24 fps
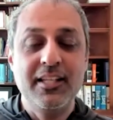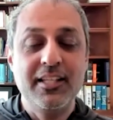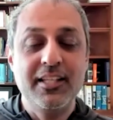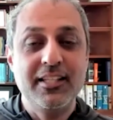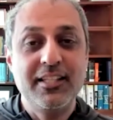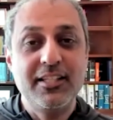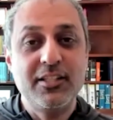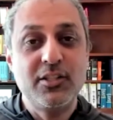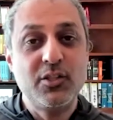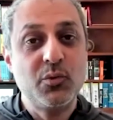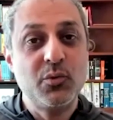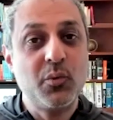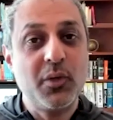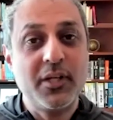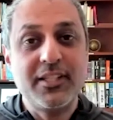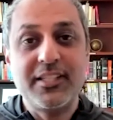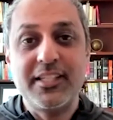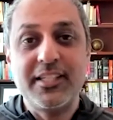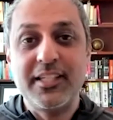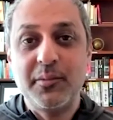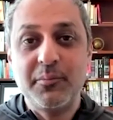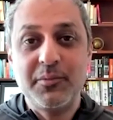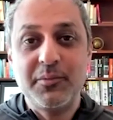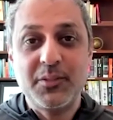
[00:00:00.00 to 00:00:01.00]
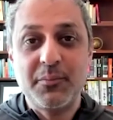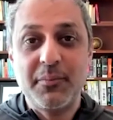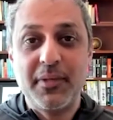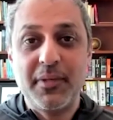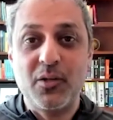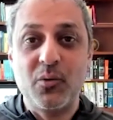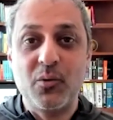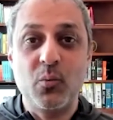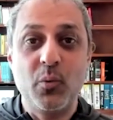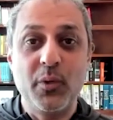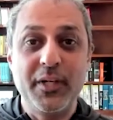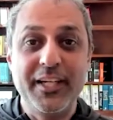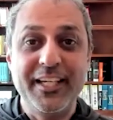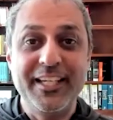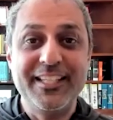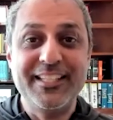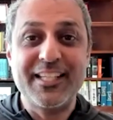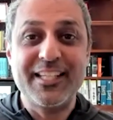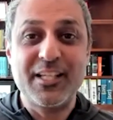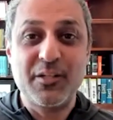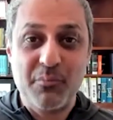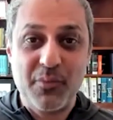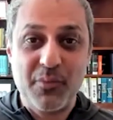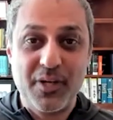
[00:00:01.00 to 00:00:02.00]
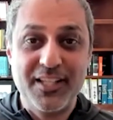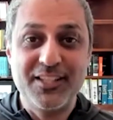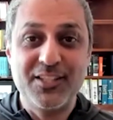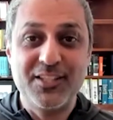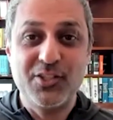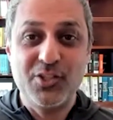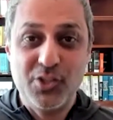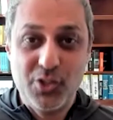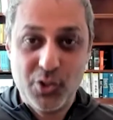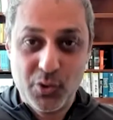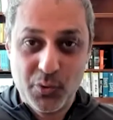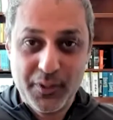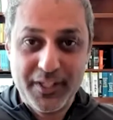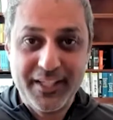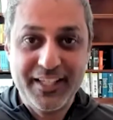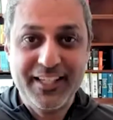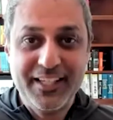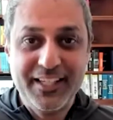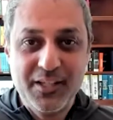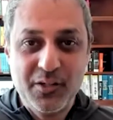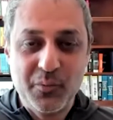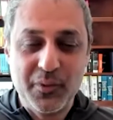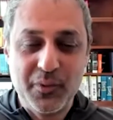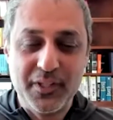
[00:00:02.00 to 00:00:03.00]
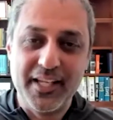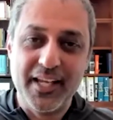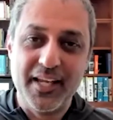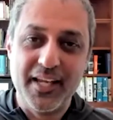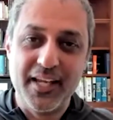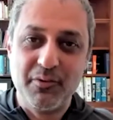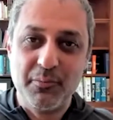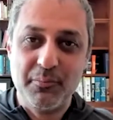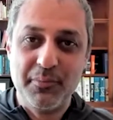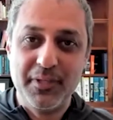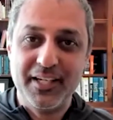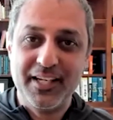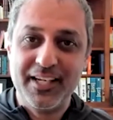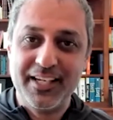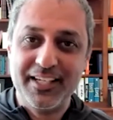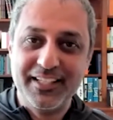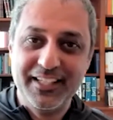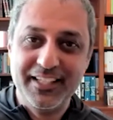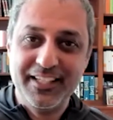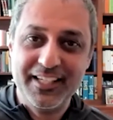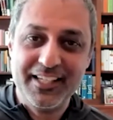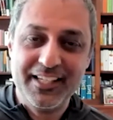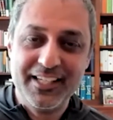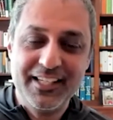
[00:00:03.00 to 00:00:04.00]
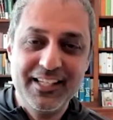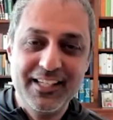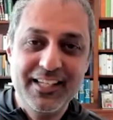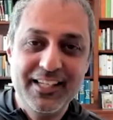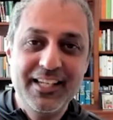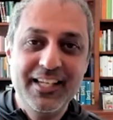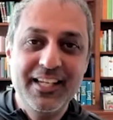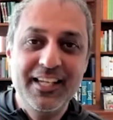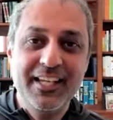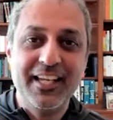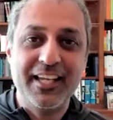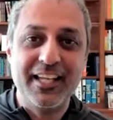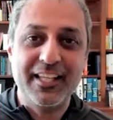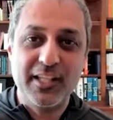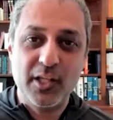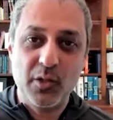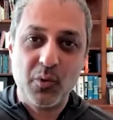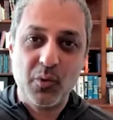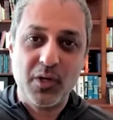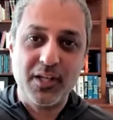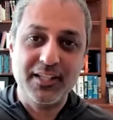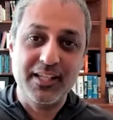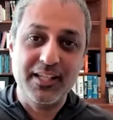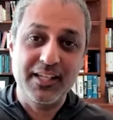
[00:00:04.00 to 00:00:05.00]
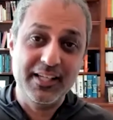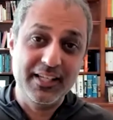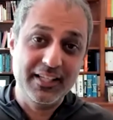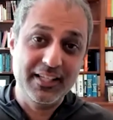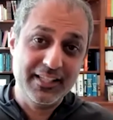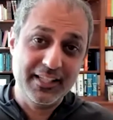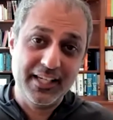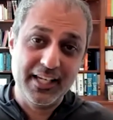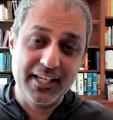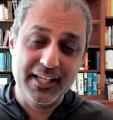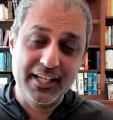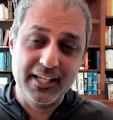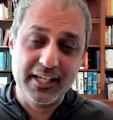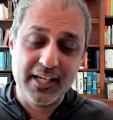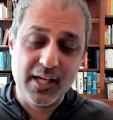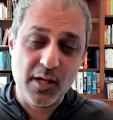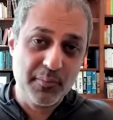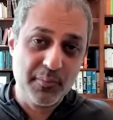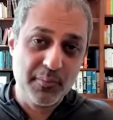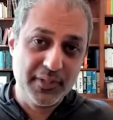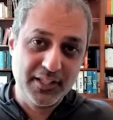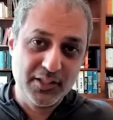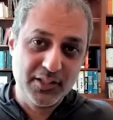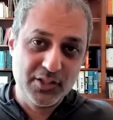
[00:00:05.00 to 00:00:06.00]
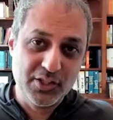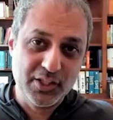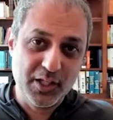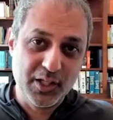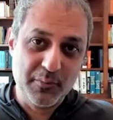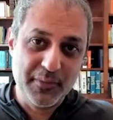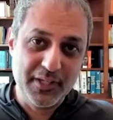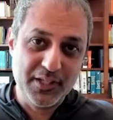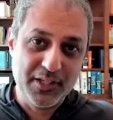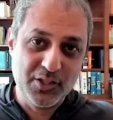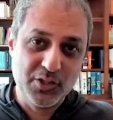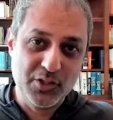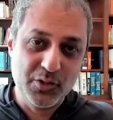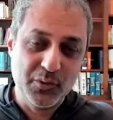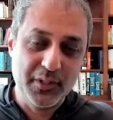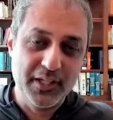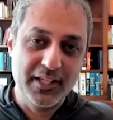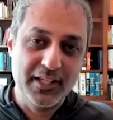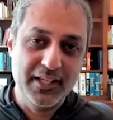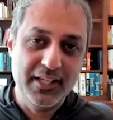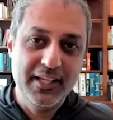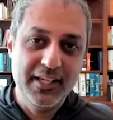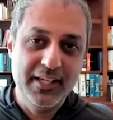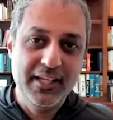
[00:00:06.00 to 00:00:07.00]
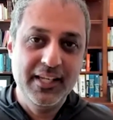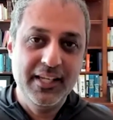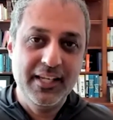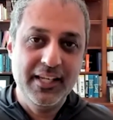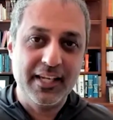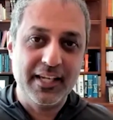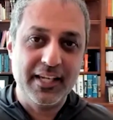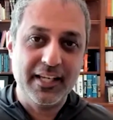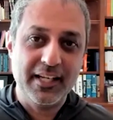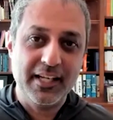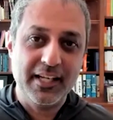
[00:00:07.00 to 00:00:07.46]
This is what teams spend weeks and months doing when they have a big idea and they want to get a company to commit to it. And